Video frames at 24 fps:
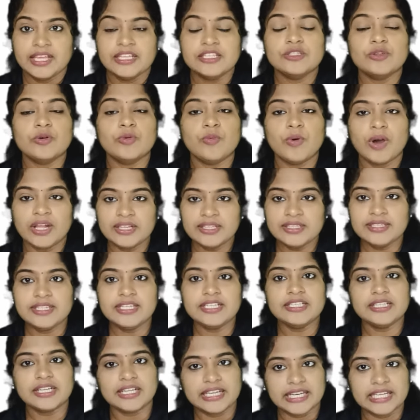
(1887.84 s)
So once
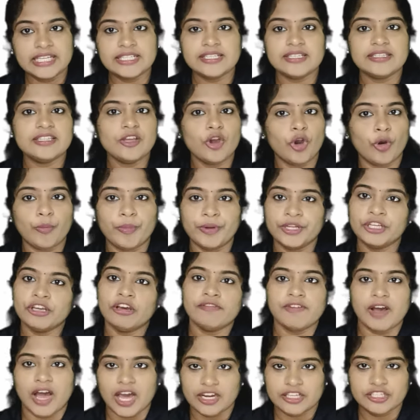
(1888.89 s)
it reaches the opening
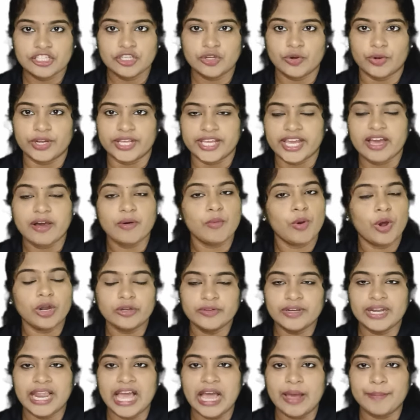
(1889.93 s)
of archegonia, what
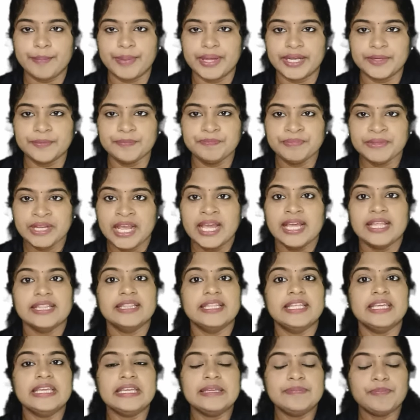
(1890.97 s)
will happen?
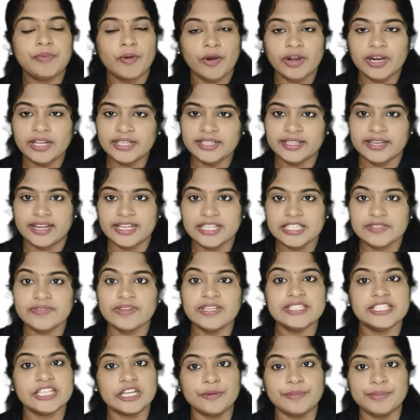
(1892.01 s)
The pollen grains
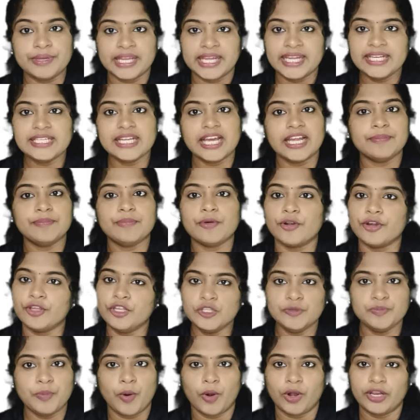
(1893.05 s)
will germinate and
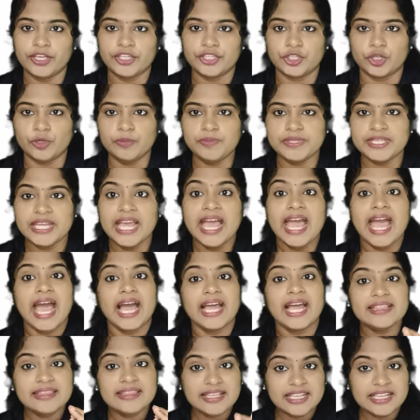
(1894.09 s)
produce pollen tubes,
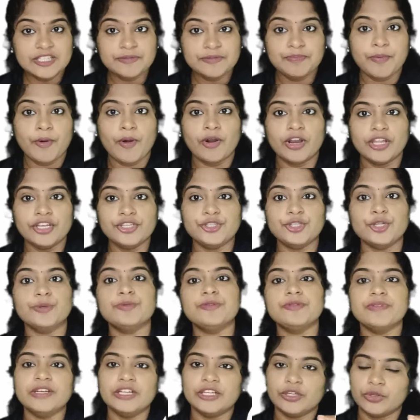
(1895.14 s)
and these pollen tubes
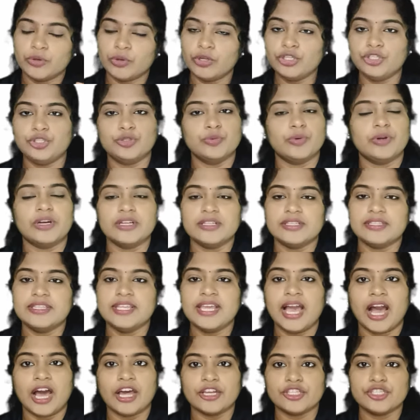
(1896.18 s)
will grow towards the
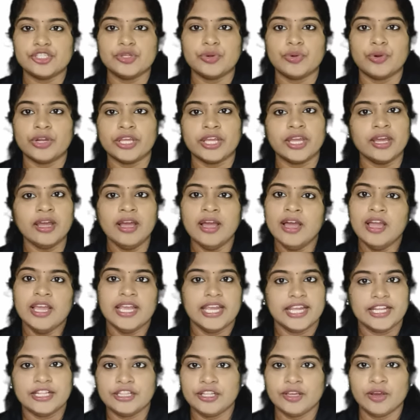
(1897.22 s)
archegonia
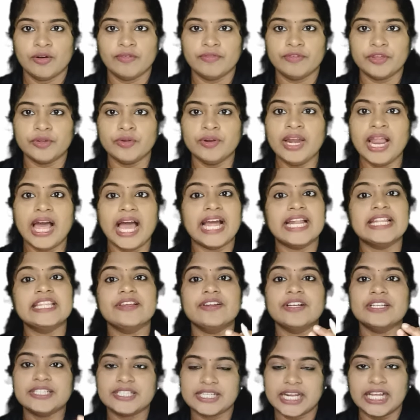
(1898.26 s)
in the ovule, and they
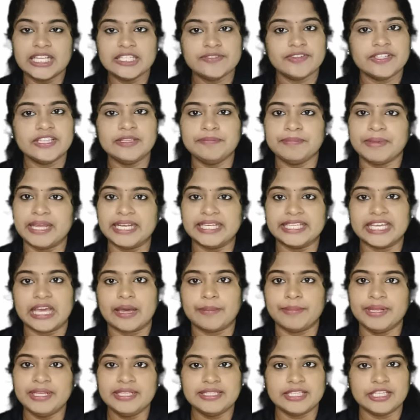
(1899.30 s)
will transfer the male
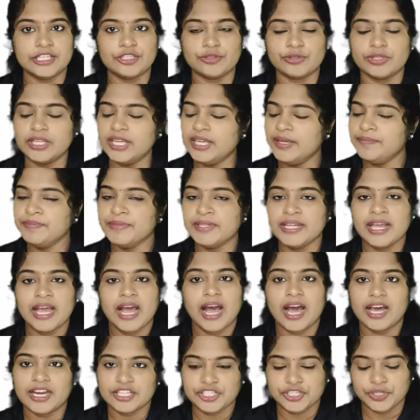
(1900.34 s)
gametes into the
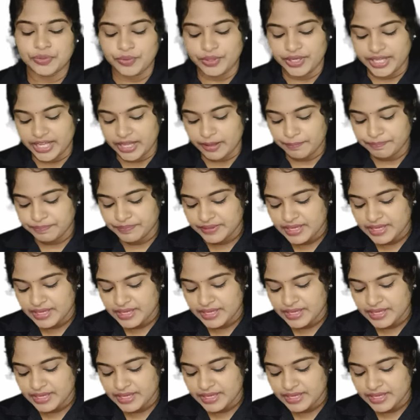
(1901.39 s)
archegonia.